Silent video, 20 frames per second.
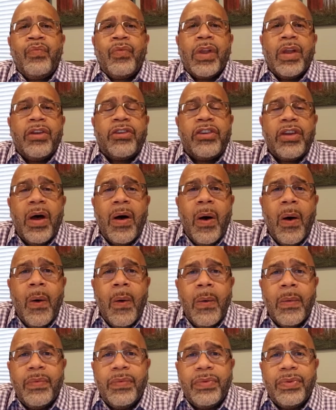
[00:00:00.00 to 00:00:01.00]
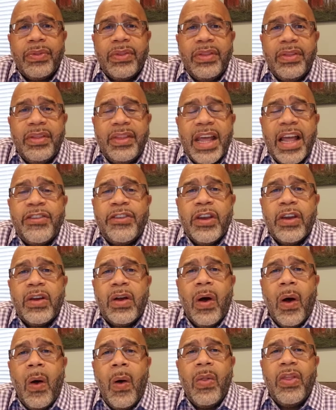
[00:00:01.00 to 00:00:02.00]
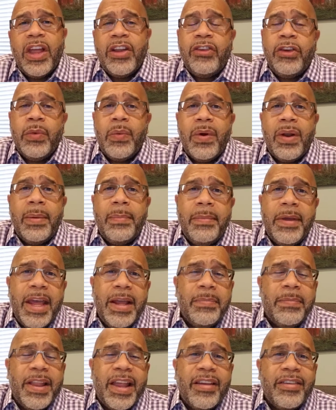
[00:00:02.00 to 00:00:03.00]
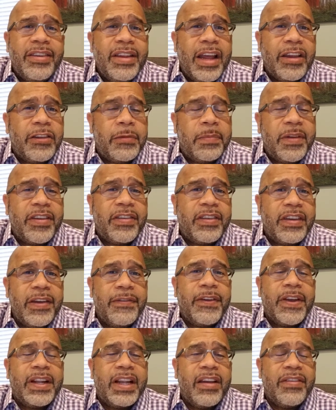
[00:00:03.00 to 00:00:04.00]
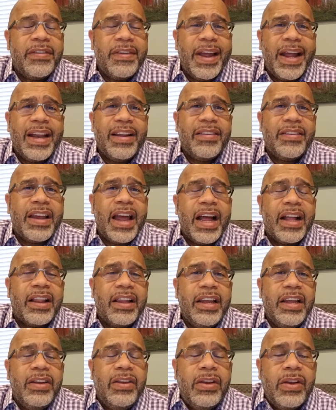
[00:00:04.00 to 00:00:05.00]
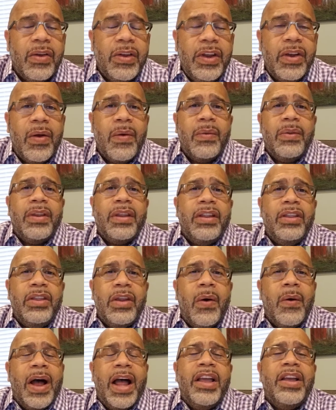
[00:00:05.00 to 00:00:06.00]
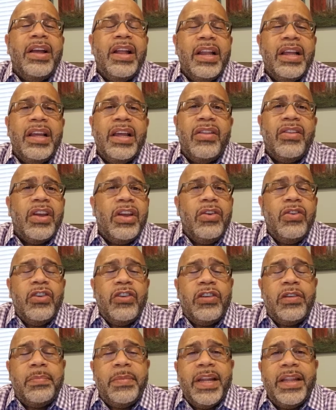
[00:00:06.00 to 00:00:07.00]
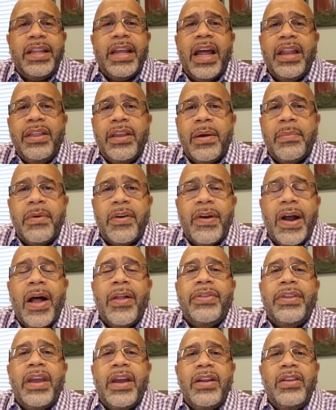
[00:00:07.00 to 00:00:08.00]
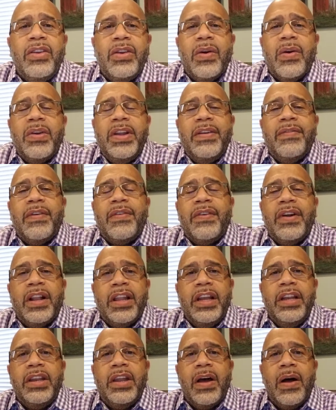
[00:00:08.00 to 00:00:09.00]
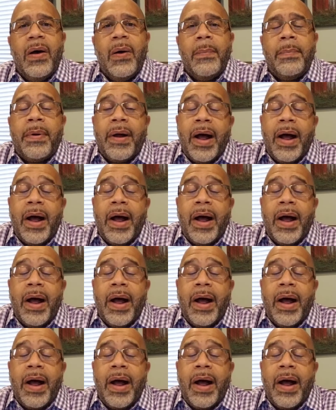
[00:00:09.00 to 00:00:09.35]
So that's a goal that you want to make, but that's not specific. That's not exactly, you don't know how you're going to get there. You just spit that number out there, and you don't even really know,